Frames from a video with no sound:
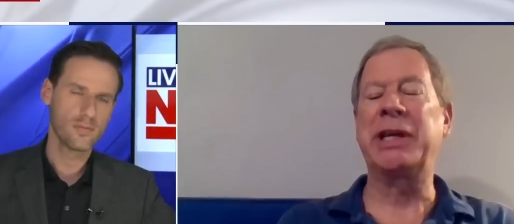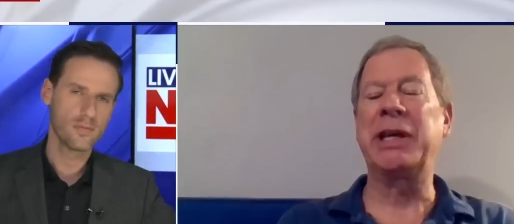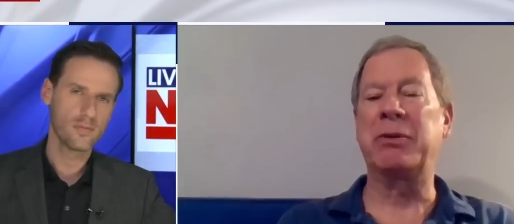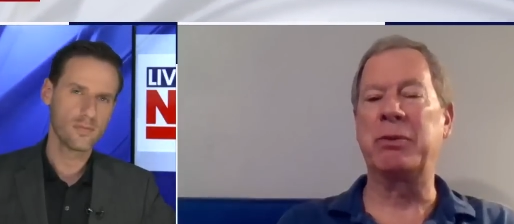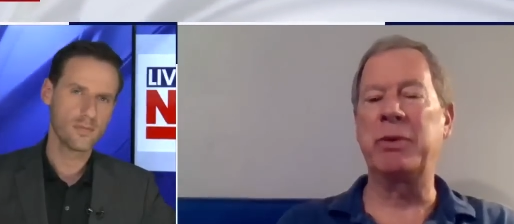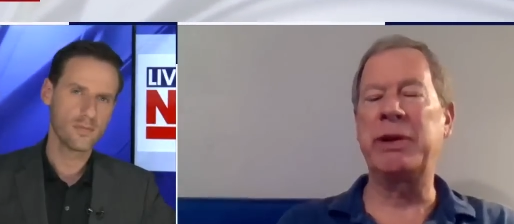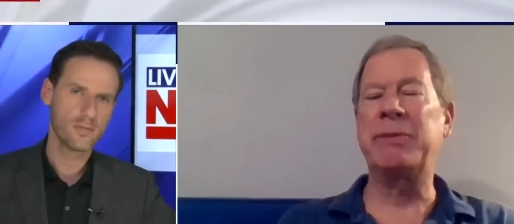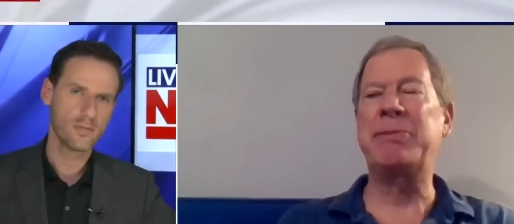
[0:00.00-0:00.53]
Speaker 1: to
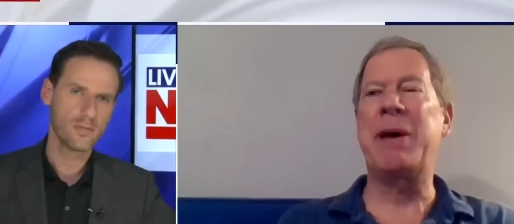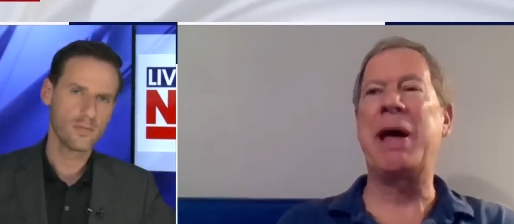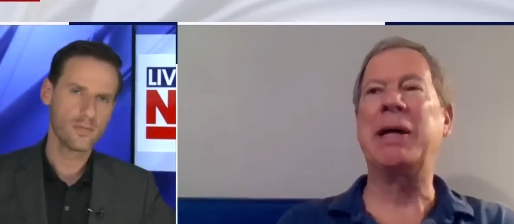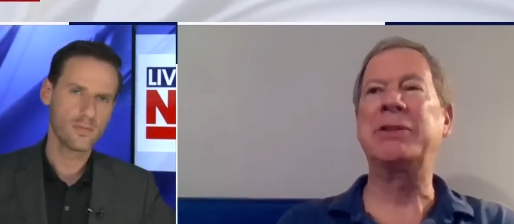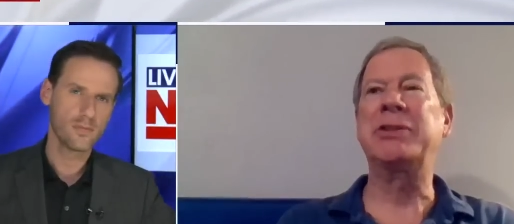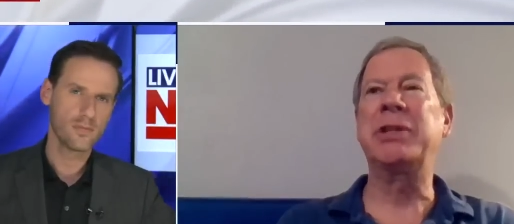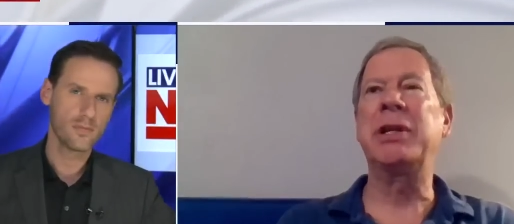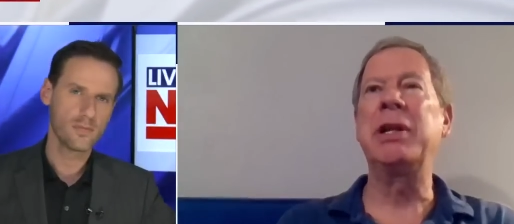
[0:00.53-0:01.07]
get rid of
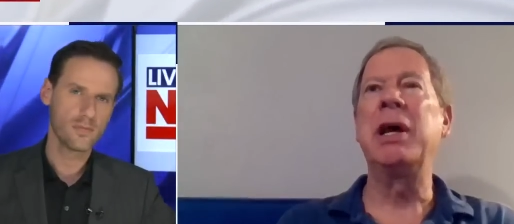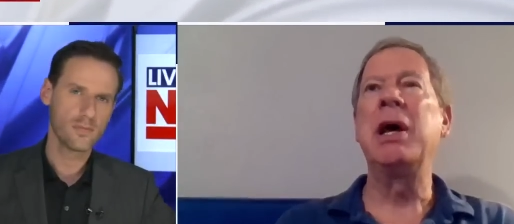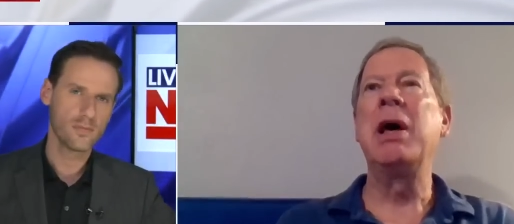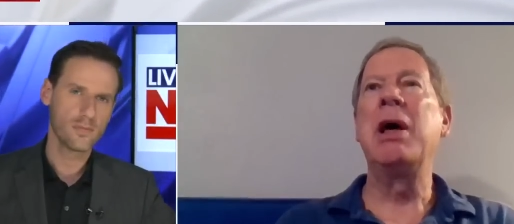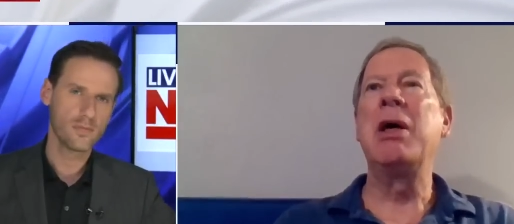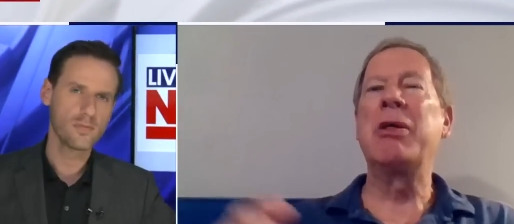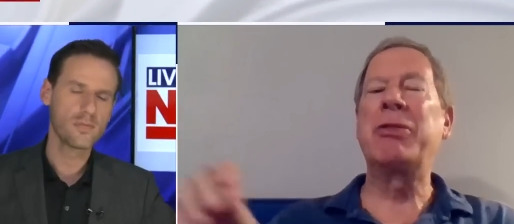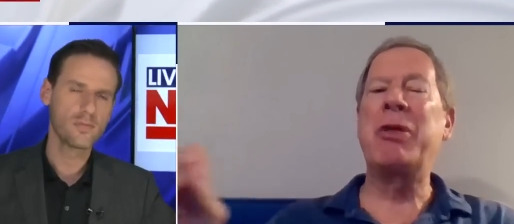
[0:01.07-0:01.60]
Paxton
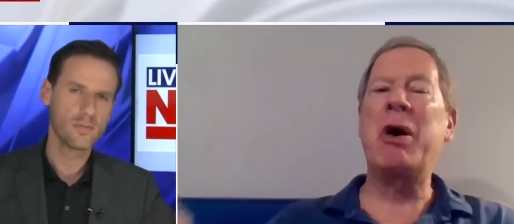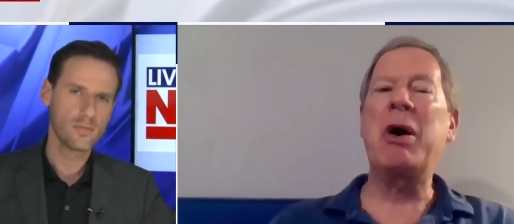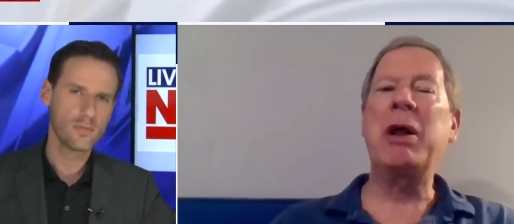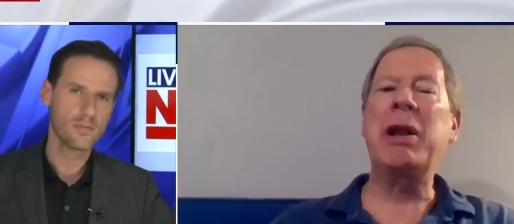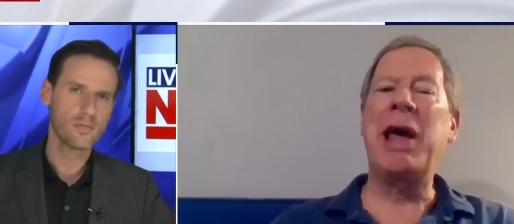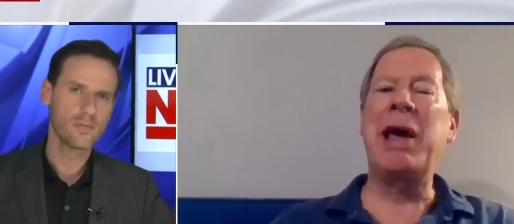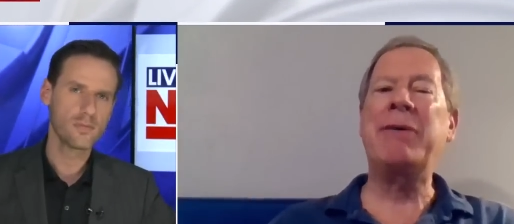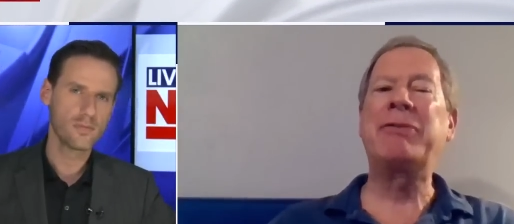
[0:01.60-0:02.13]

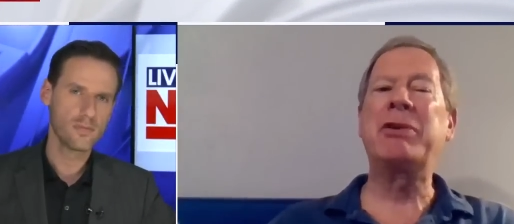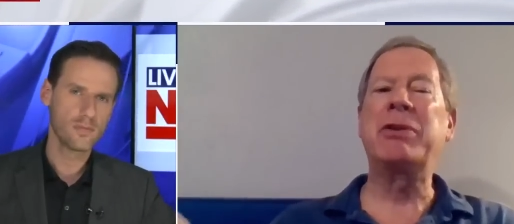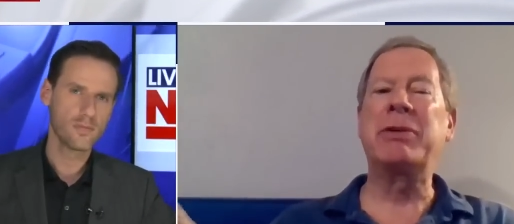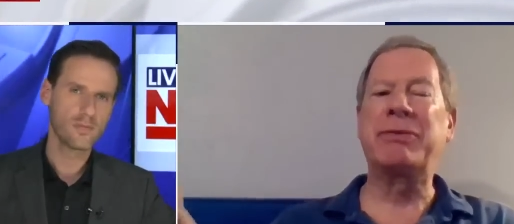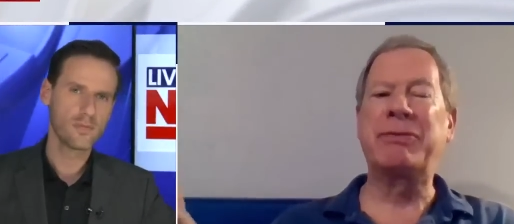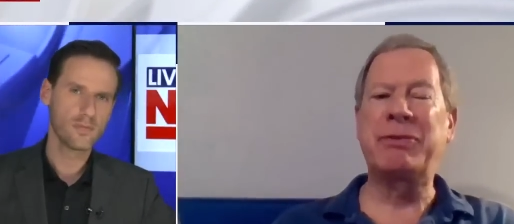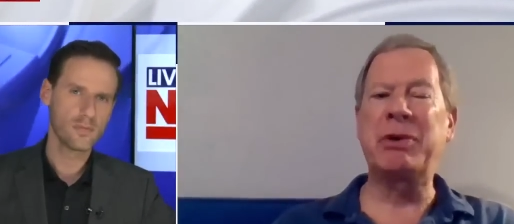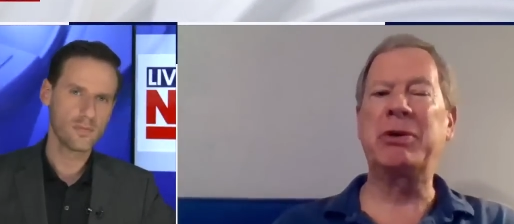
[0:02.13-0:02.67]
thought after the
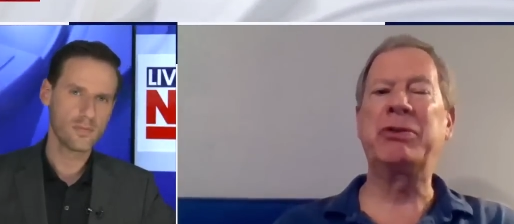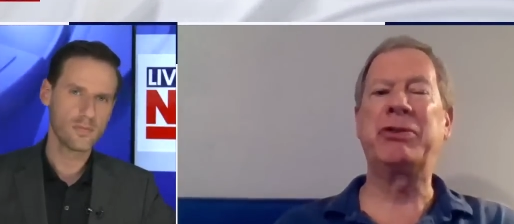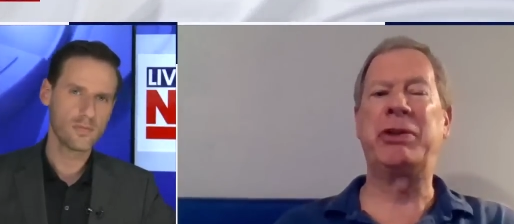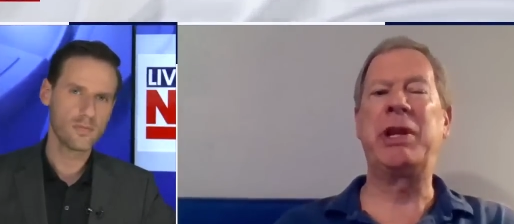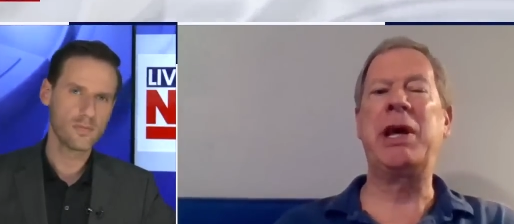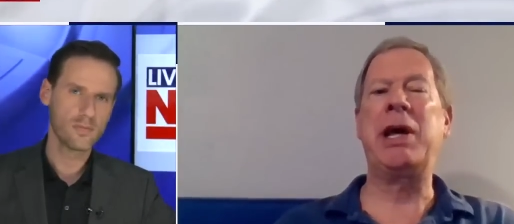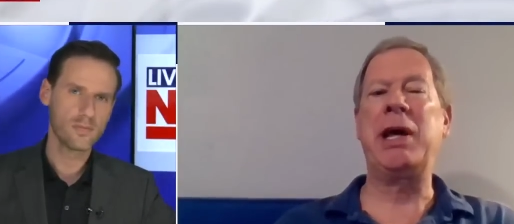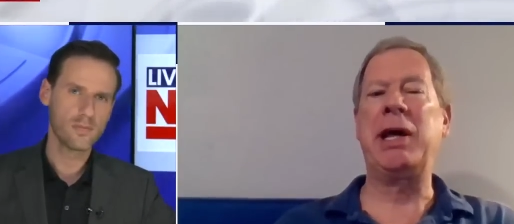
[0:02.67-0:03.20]
first
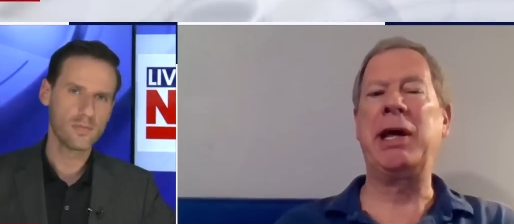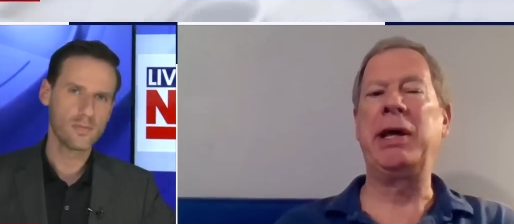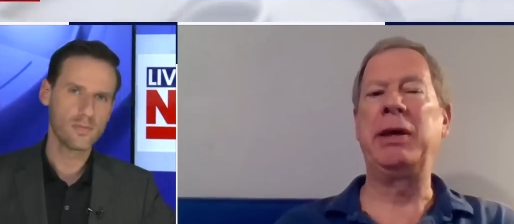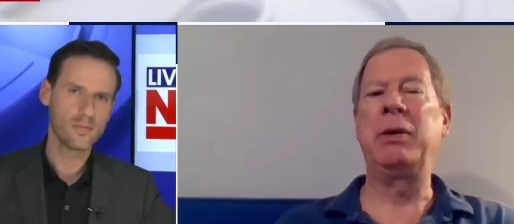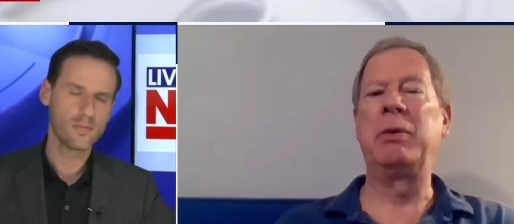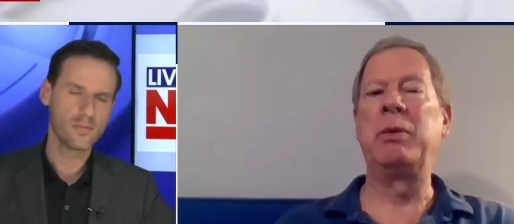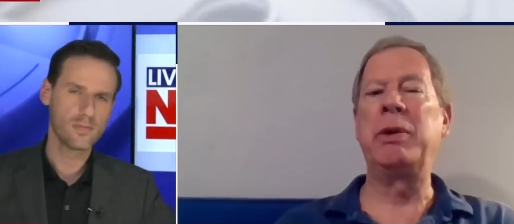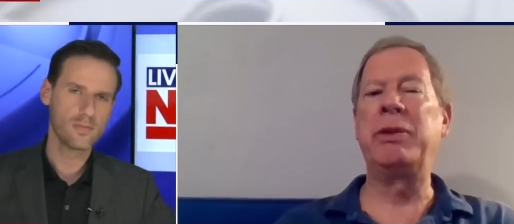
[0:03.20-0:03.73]
day,
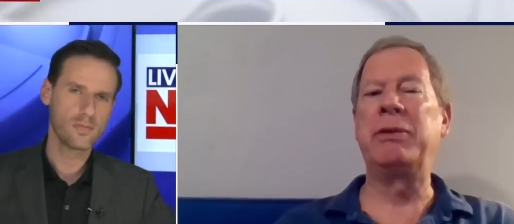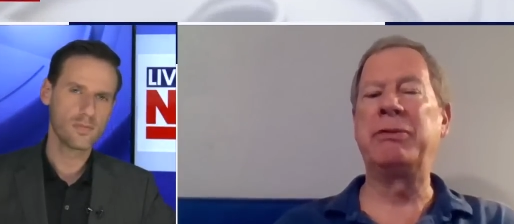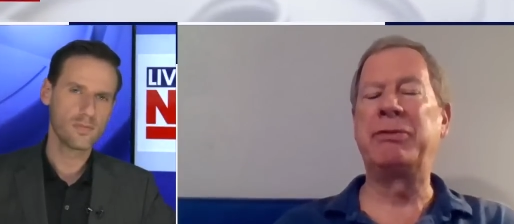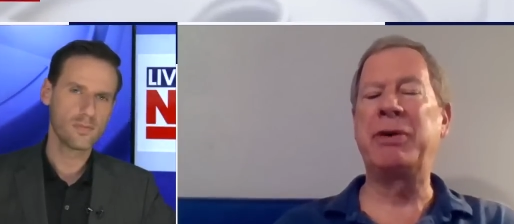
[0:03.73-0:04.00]
when the